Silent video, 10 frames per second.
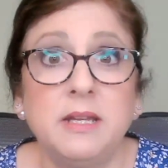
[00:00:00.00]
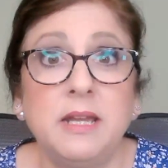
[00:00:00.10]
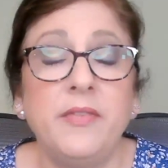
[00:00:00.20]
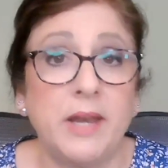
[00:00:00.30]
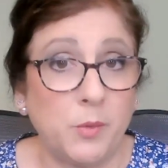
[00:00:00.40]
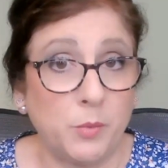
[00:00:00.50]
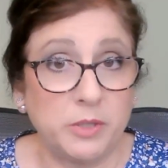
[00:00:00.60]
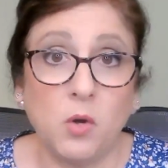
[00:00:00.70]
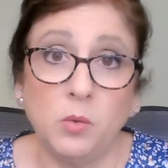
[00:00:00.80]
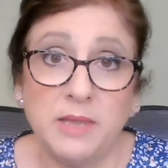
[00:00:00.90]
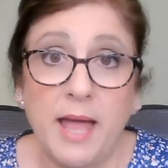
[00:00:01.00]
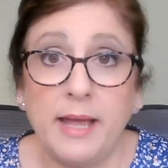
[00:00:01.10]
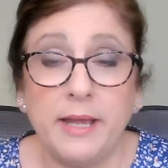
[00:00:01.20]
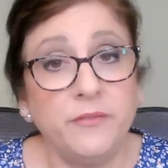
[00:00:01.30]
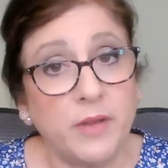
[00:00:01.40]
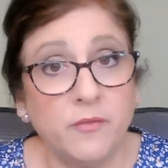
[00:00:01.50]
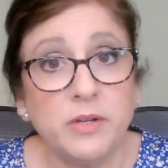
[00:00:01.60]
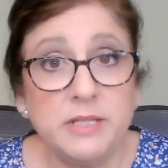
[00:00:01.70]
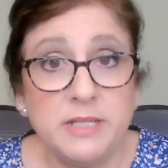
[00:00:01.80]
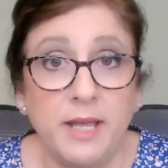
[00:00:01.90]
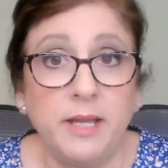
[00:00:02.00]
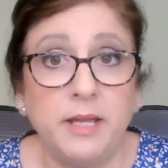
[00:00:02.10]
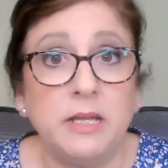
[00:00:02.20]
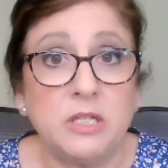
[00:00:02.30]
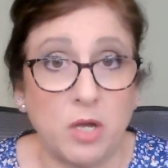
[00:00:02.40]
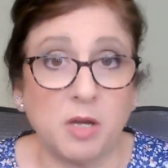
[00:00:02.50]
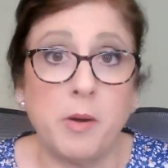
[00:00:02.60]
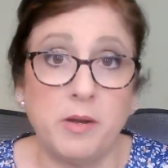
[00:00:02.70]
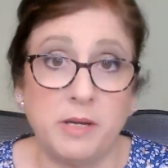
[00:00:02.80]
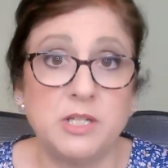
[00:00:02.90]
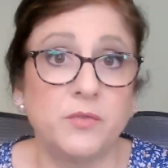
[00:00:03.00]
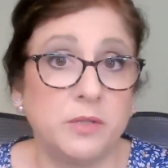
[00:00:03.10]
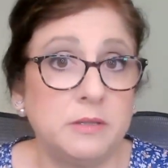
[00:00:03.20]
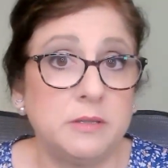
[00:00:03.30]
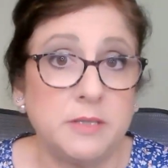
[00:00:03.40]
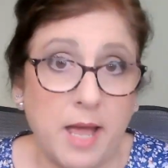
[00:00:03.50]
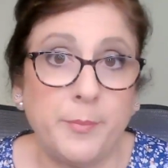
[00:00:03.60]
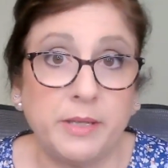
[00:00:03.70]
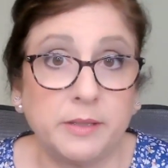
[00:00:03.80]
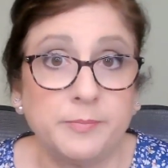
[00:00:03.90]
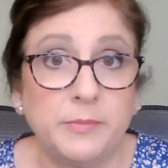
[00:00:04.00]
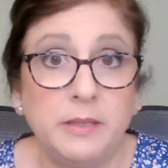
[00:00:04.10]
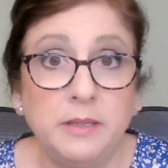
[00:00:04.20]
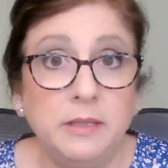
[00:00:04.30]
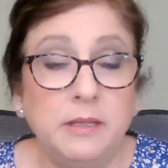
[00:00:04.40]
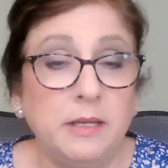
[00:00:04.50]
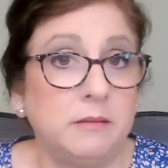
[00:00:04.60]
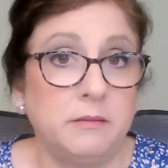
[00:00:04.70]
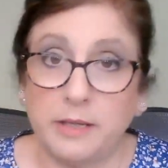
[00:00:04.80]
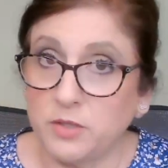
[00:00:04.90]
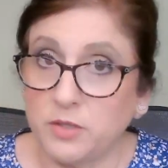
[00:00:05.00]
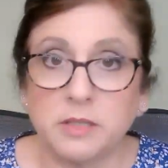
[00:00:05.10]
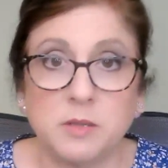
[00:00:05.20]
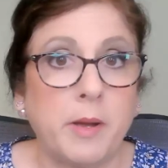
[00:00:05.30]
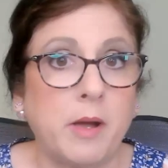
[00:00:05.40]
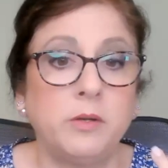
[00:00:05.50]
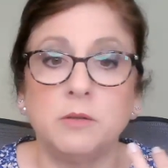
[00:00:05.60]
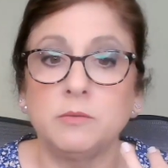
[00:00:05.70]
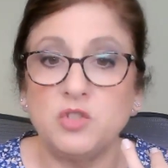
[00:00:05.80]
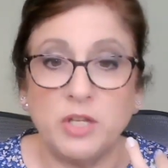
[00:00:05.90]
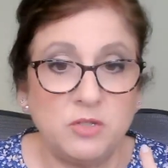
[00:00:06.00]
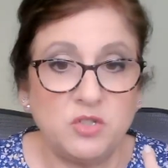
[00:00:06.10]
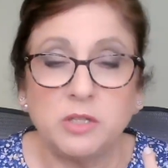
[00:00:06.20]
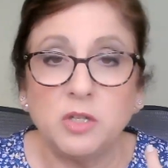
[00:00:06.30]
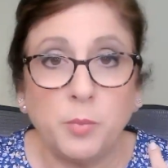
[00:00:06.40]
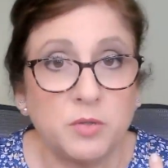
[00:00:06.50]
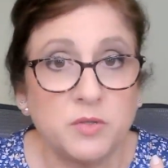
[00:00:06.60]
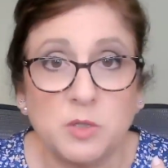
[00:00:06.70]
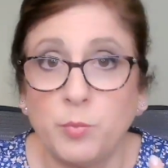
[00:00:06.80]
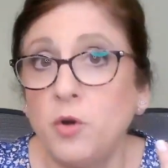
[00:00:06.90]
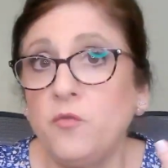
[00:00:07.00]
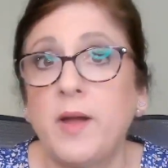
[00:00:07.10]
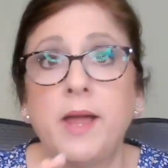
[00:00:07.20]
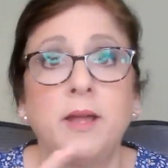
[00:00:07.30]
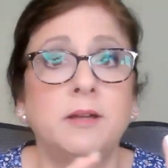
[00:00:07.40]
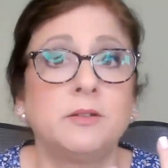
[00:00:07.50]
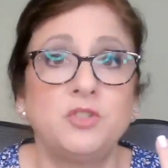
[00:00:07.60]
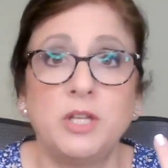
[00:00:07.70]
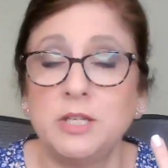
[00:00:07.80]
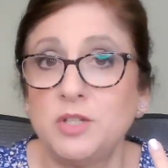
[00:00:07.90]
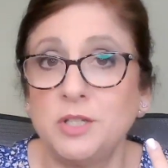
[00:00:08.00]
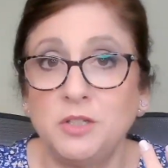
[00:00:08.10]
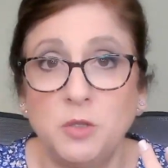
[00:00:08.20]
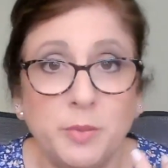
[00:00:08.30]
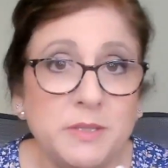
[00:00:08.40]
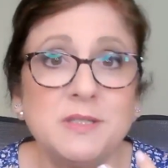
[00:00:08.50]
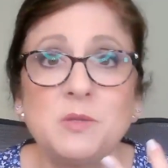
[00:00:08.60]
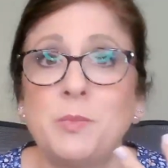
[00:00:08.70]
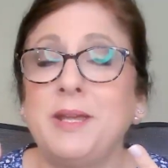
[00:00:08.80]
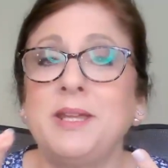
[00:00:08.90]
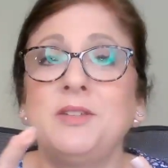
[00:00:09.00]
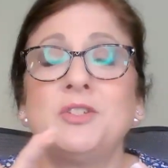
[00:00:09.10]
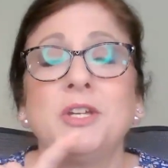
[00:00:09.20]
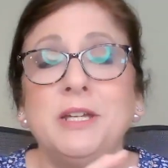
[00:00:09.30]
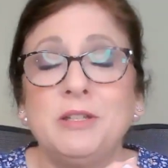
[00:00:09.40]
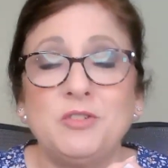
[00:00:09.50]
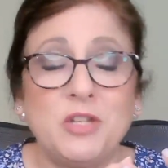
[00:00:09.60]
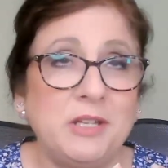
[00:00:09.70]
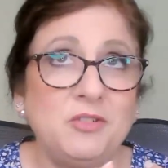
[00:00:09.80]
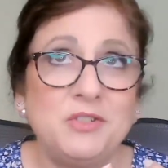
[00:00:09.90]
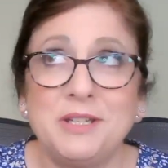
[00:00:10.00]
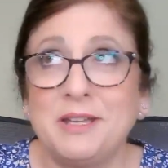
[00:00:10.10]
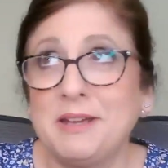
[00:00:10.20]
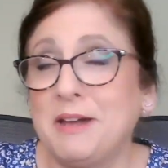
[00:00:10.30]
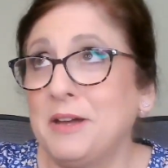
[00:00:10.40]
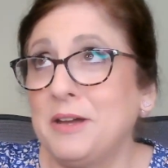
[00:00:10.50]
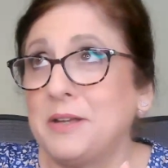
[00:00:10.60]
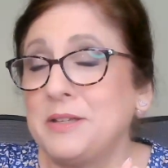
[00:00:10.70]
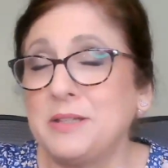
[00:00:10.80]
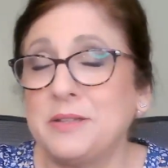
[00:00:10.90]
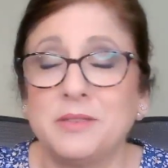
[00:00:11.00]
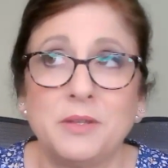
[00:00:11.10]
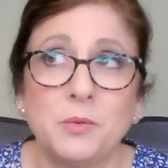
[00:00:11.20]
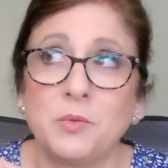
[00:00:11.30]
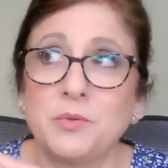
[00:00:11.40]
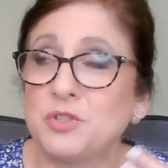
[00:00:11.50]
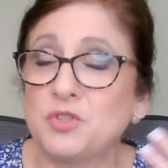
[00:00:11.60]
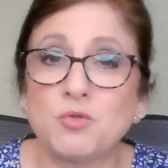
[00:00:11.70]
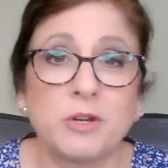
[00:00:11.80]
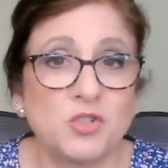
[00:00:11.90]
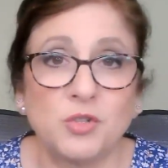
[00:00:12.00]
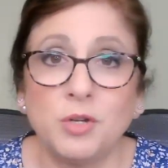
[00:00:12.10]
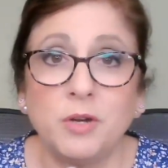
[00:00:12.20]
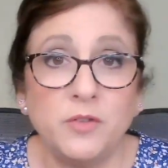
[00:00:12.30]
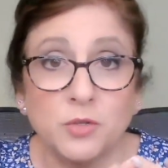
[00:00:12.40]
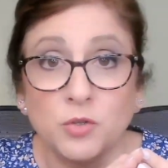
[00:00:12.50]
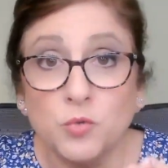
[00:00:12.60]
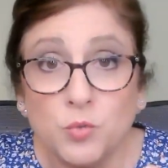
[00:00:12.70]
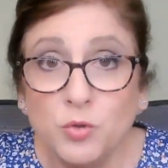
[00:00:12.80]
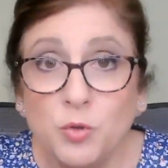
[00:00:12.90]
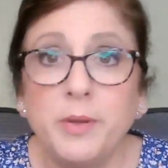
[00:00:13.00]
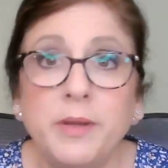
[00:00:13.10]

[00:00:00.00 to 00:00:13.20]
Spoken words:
And then I would go live every day and talk about a different topic. And I talked about, changing your personal profile, changing your business page, changing the structure of your group.